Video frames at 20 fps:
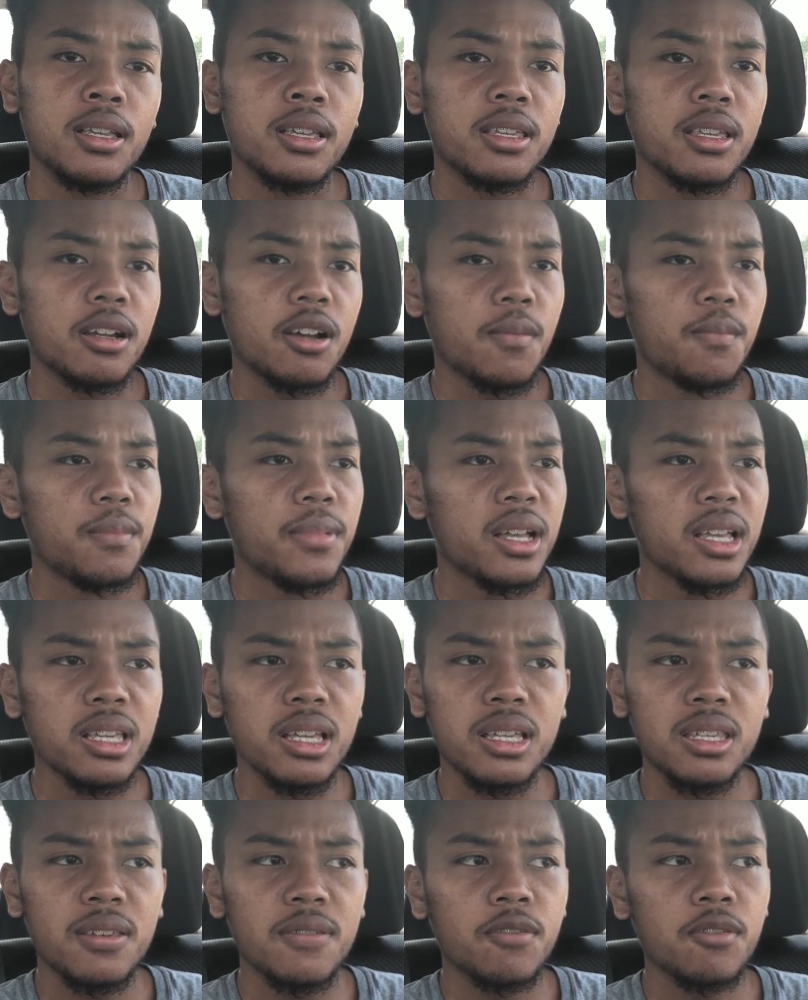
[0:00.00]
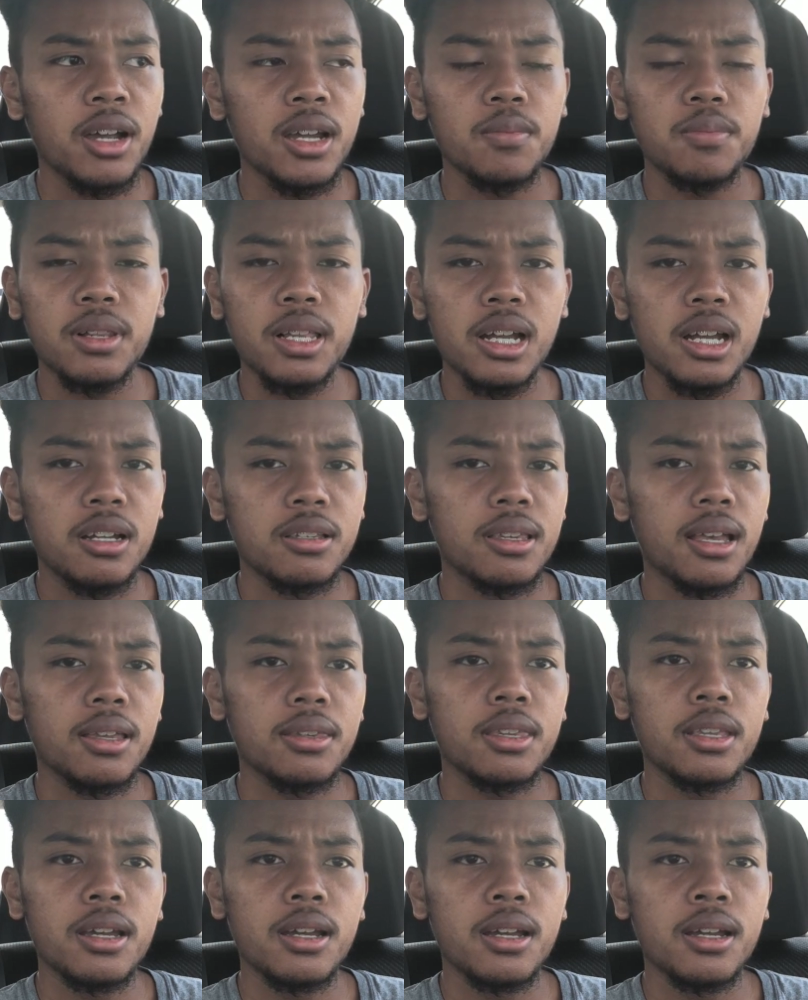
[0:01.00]
There are millions of great players
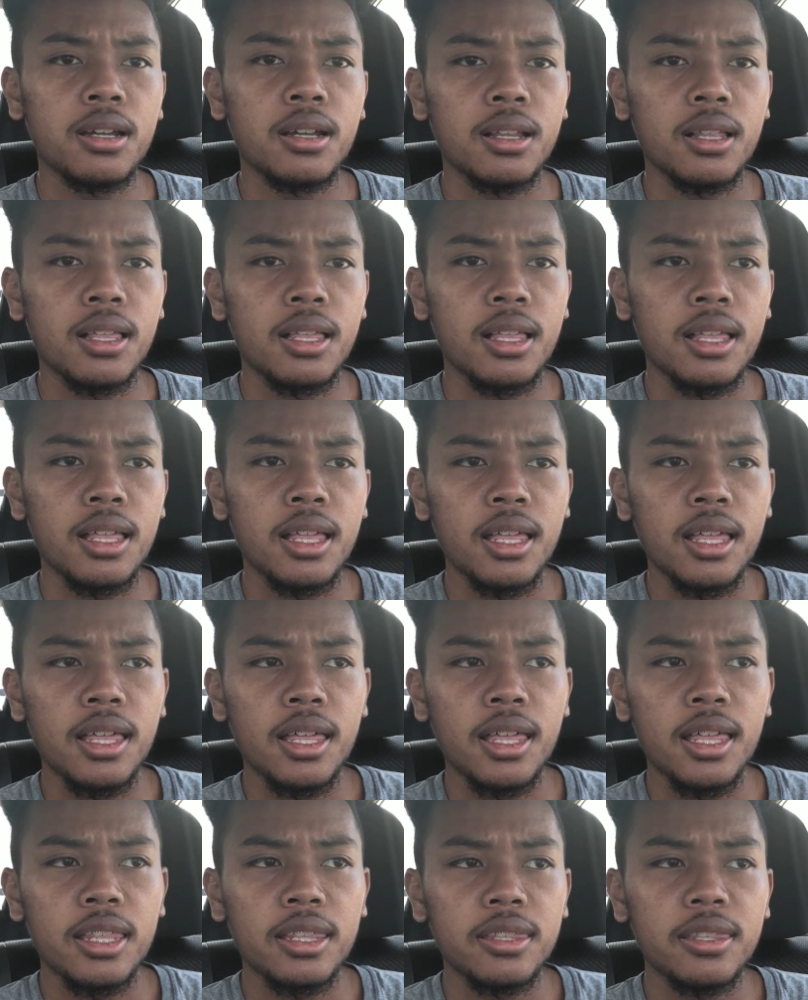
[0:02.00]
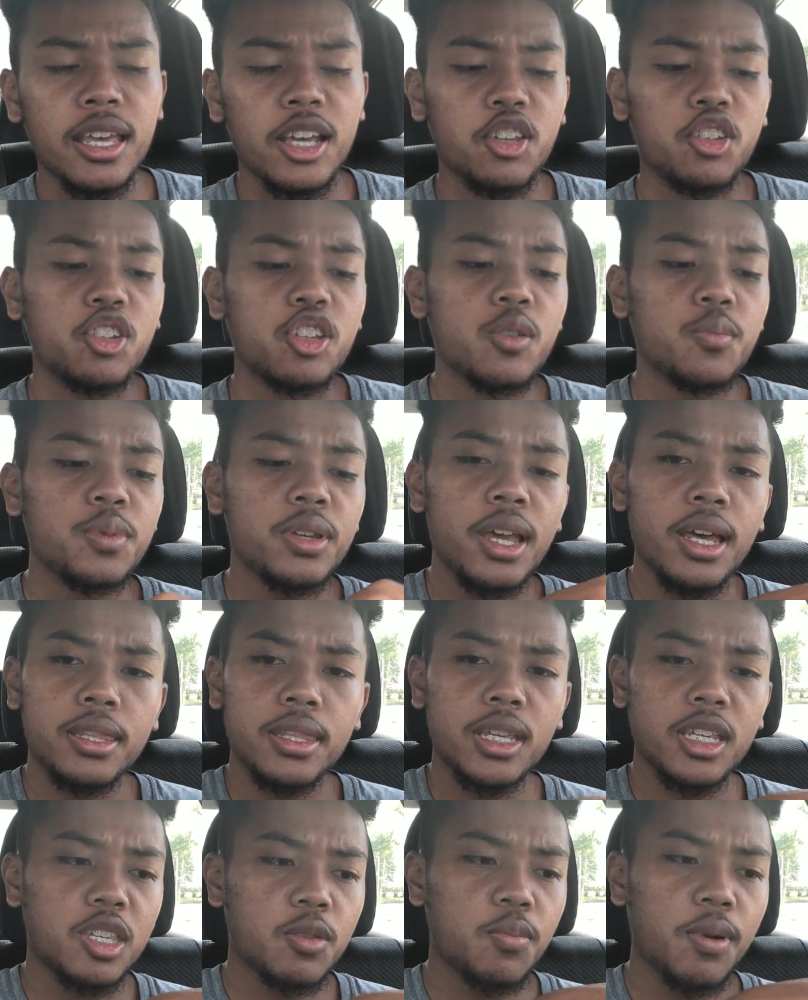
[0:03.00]
out there that should be
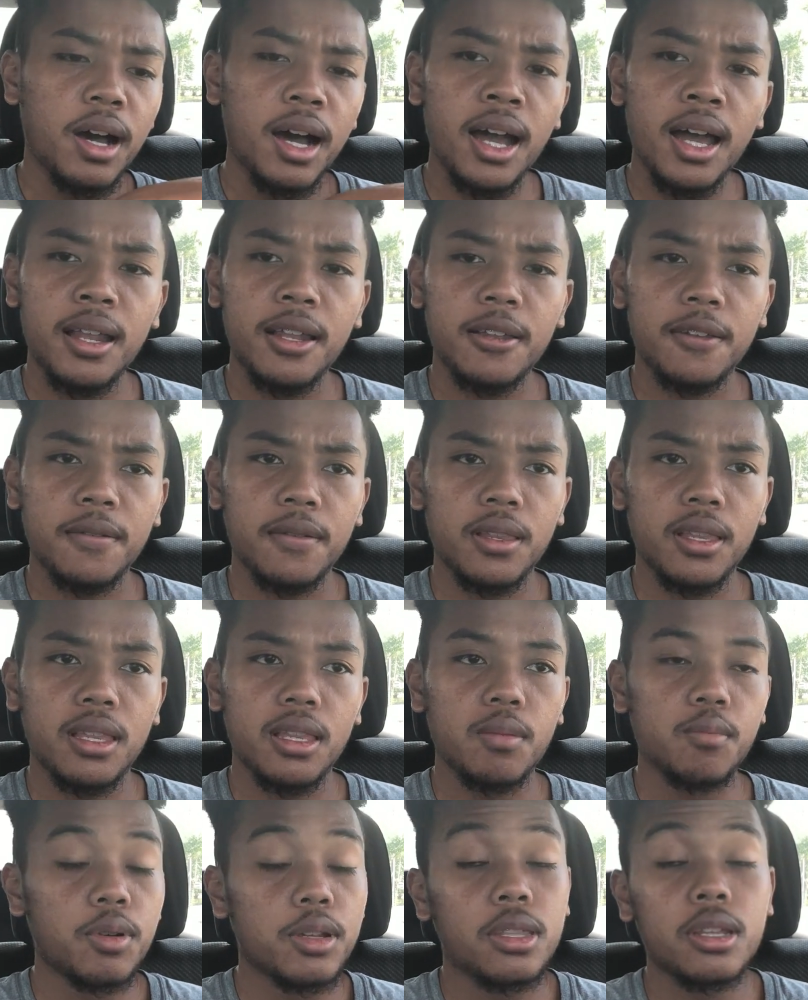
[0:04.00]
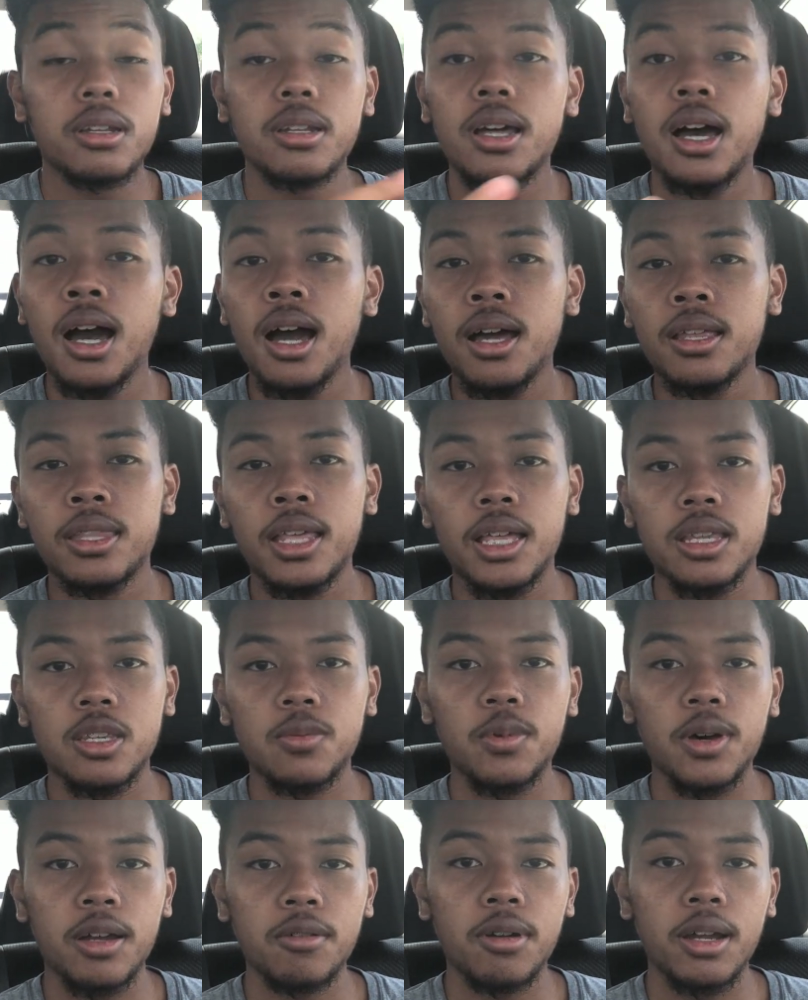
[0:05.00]
at this spot, but they're not at that
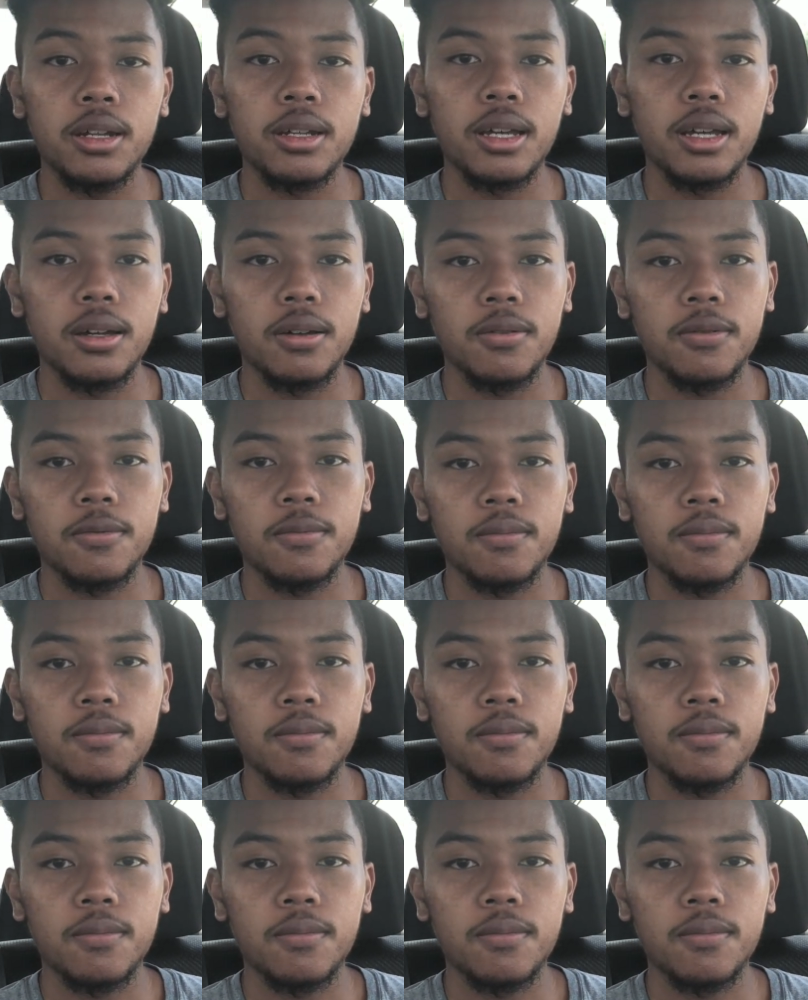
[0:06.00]
spot right now.